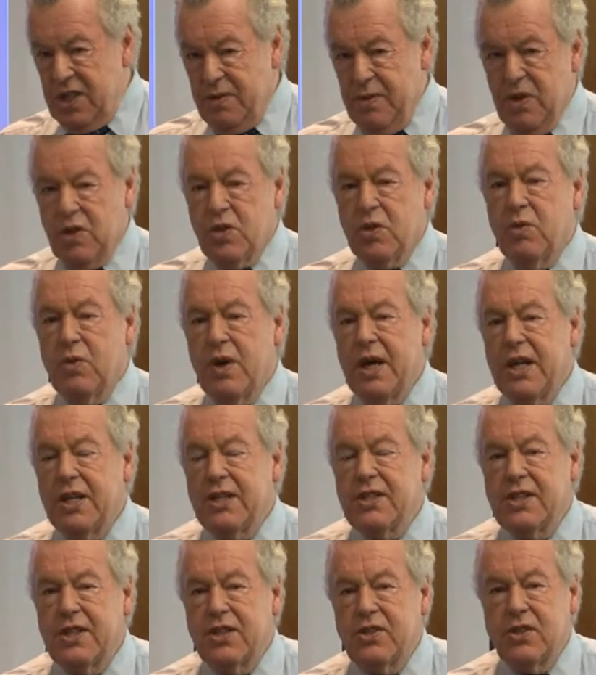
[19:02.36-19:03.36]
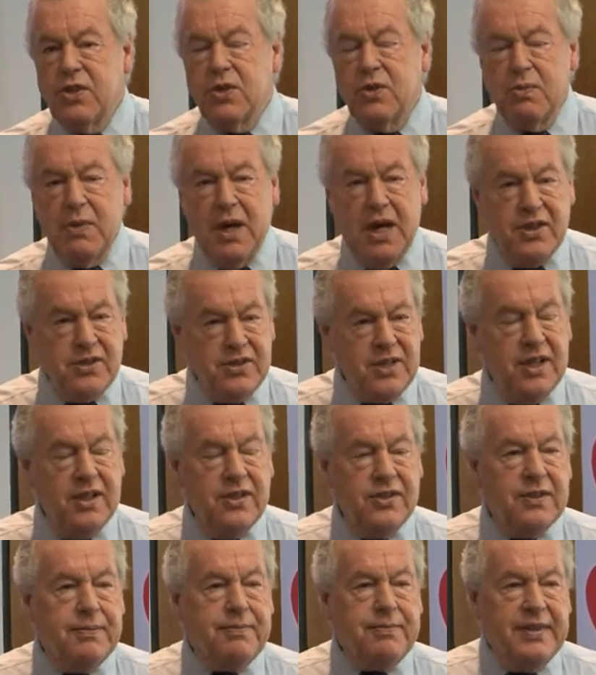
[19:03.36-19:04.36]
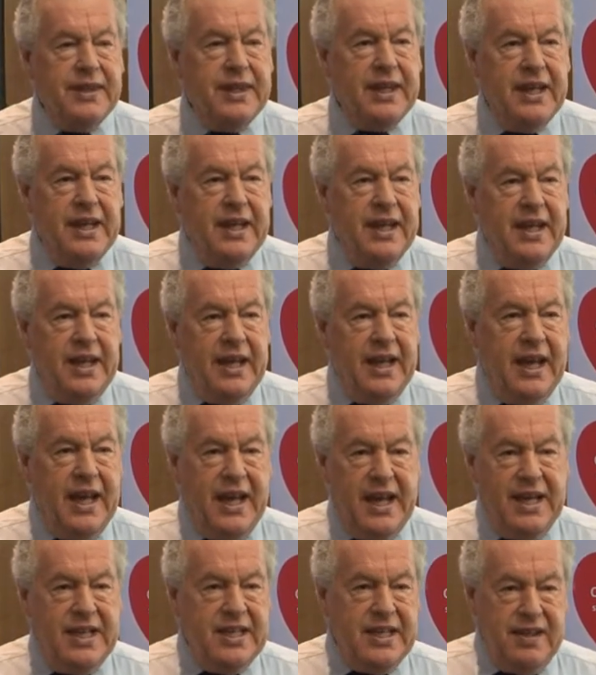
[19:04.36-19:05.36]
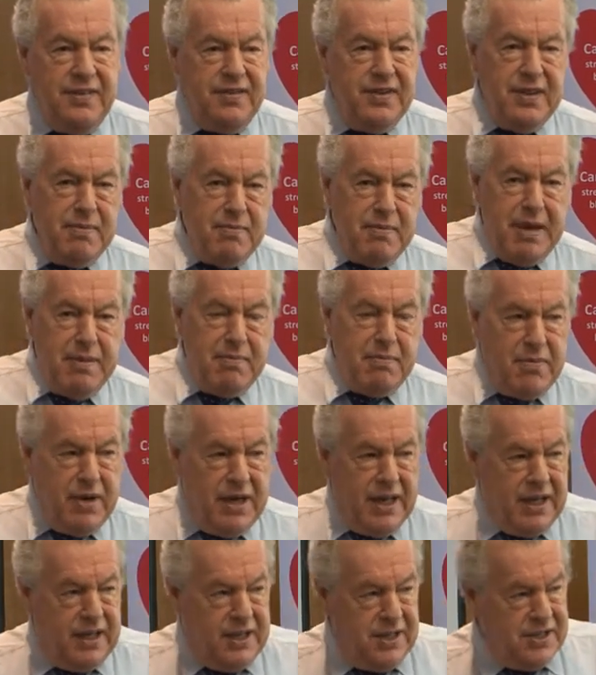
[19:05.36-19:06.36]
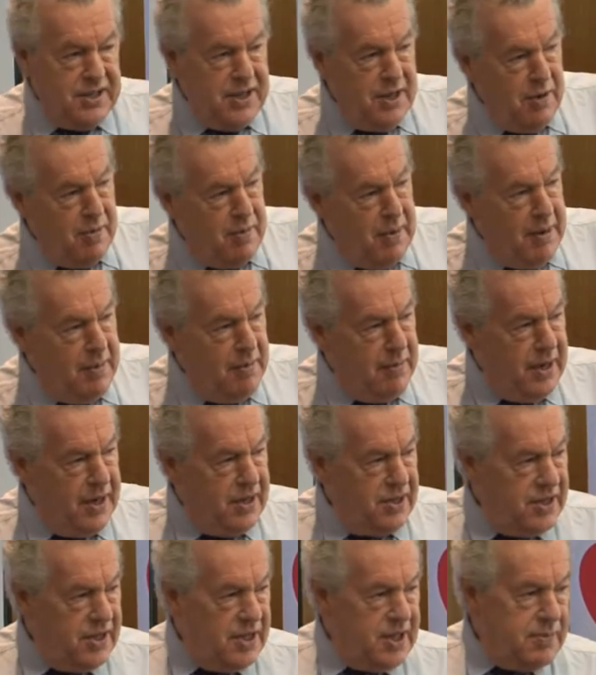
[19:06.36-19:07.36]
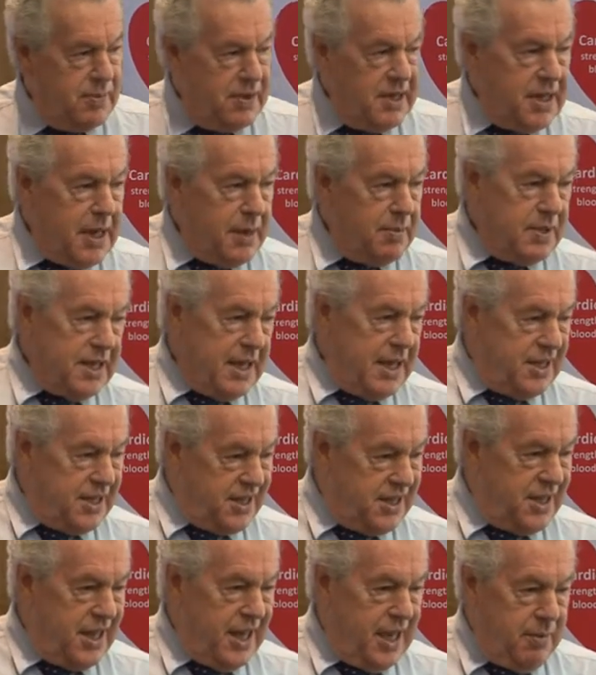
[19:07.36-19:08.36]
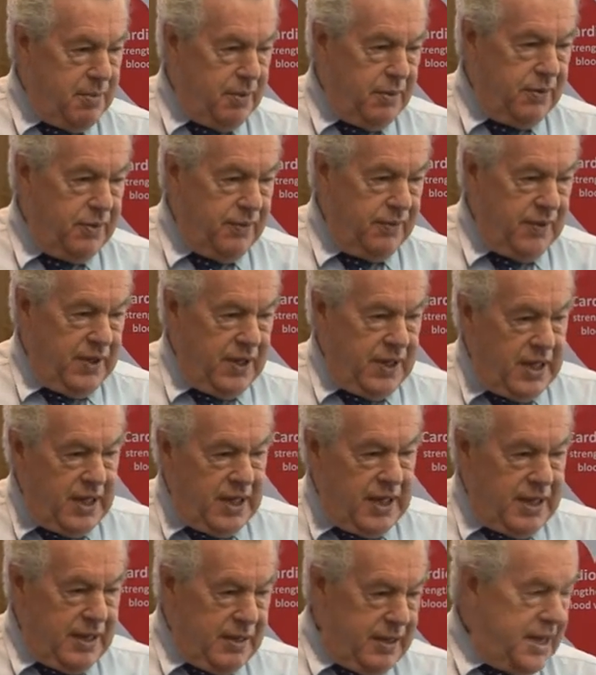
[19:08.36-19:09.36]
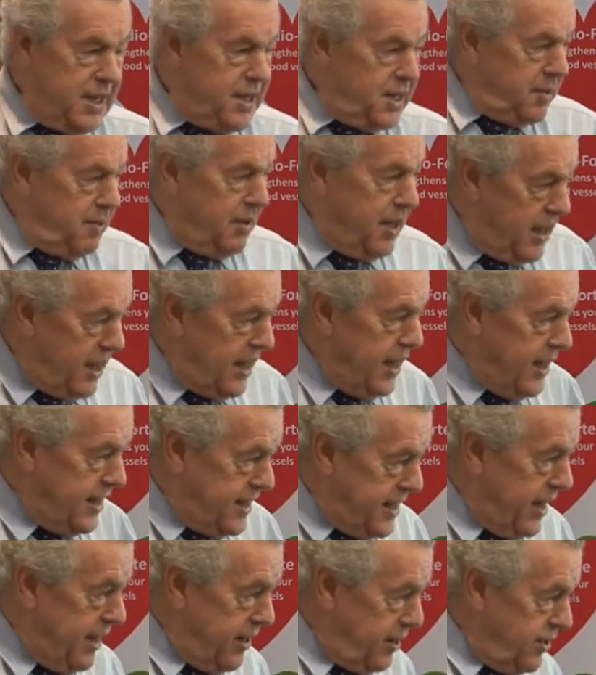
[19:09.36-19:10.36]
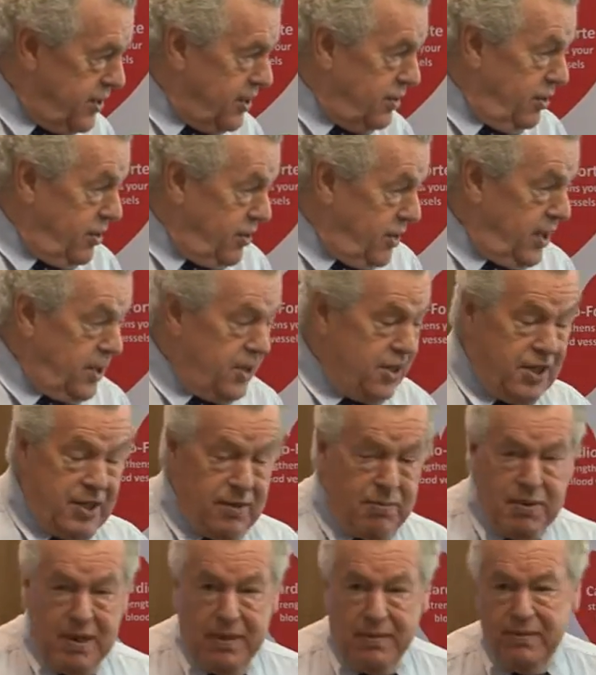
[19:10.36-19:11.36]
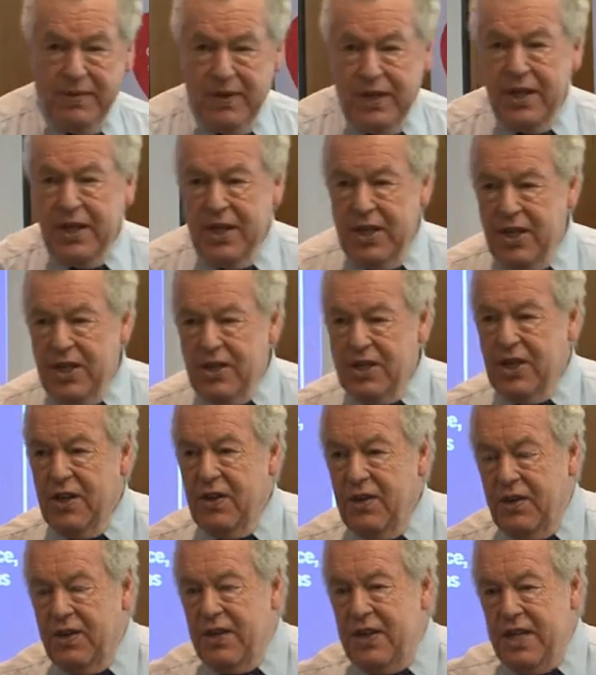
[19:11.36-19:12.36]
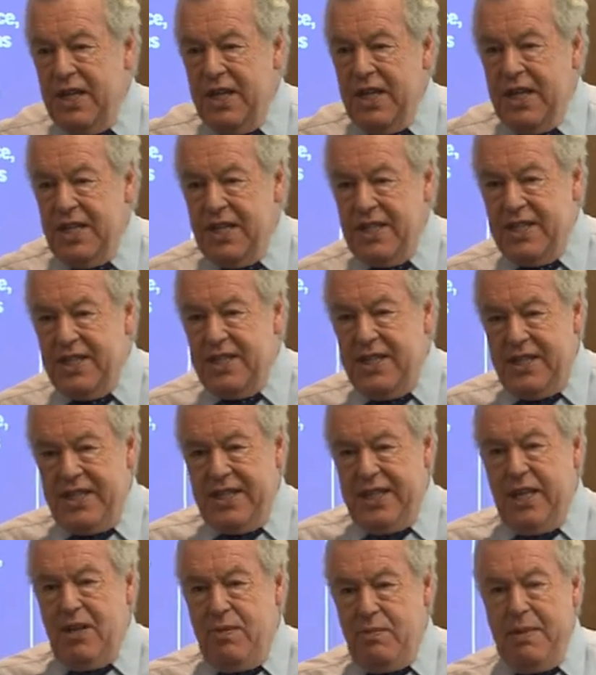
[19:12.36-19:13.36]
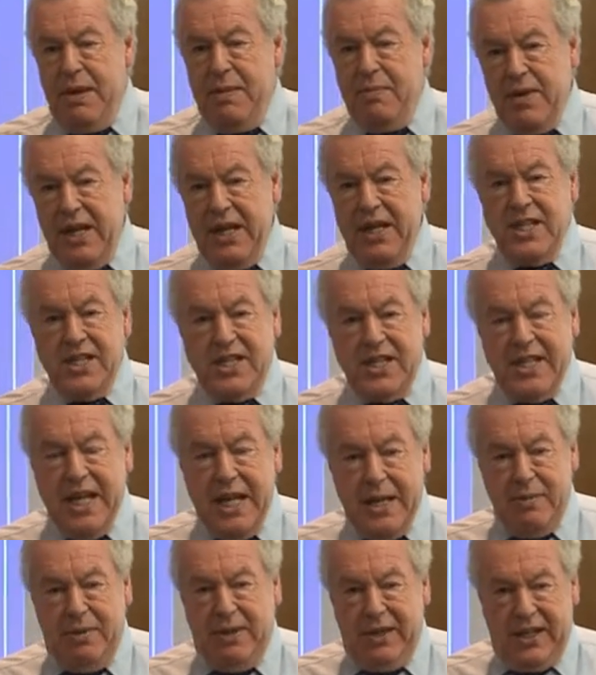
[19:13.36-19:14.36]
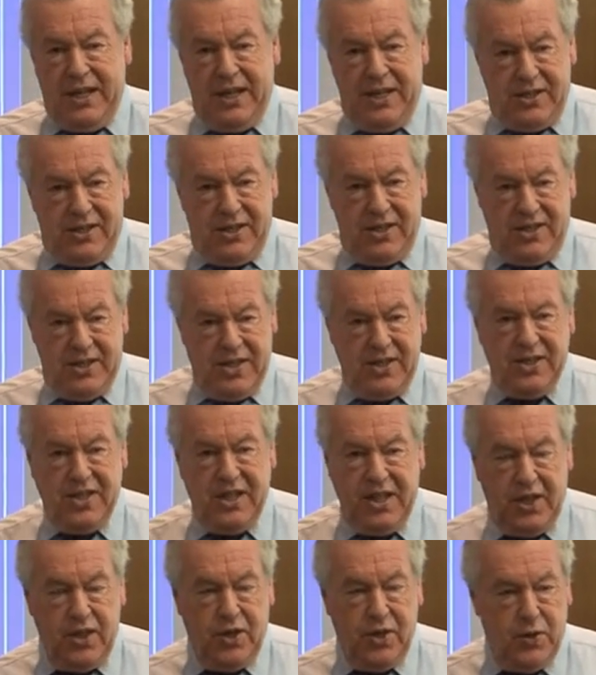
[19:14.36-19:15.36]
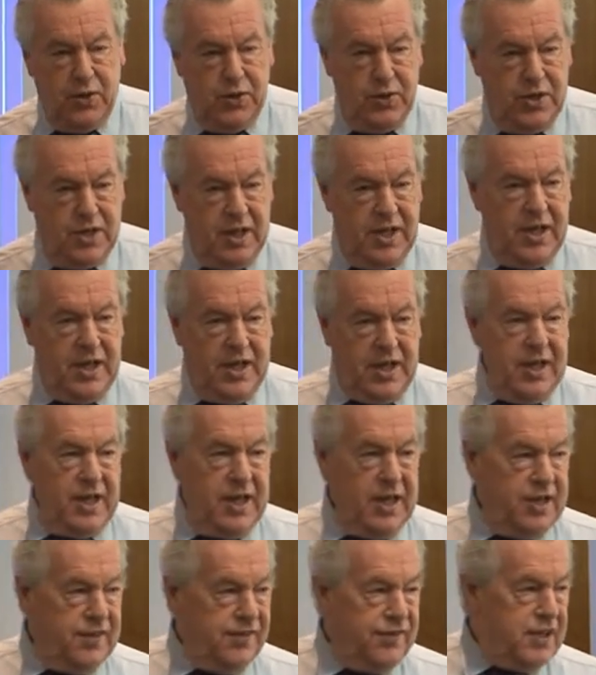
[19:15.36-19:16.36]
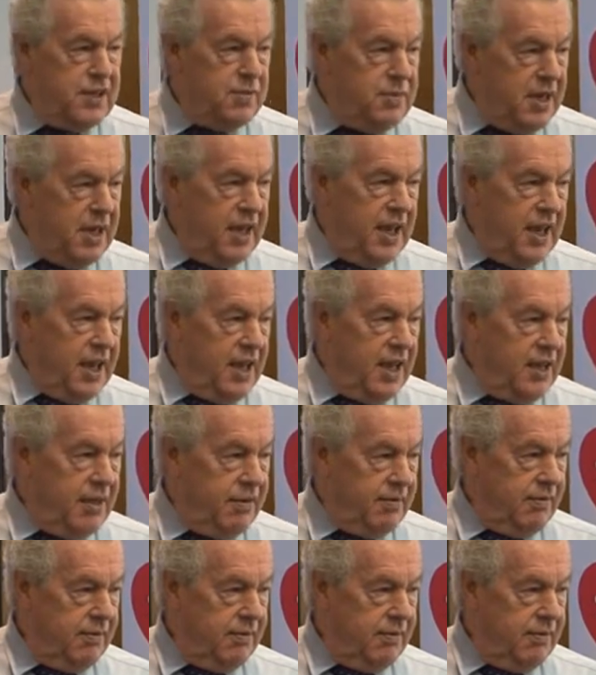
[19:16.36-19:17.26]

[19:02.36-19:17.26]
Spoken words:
special white cells called mast cells. And if the membrane, the cell membranes, these becomes unstable, histamine leaks out and creates the problem. So the cell membrane stabilizers, as they're called, is vitamin E,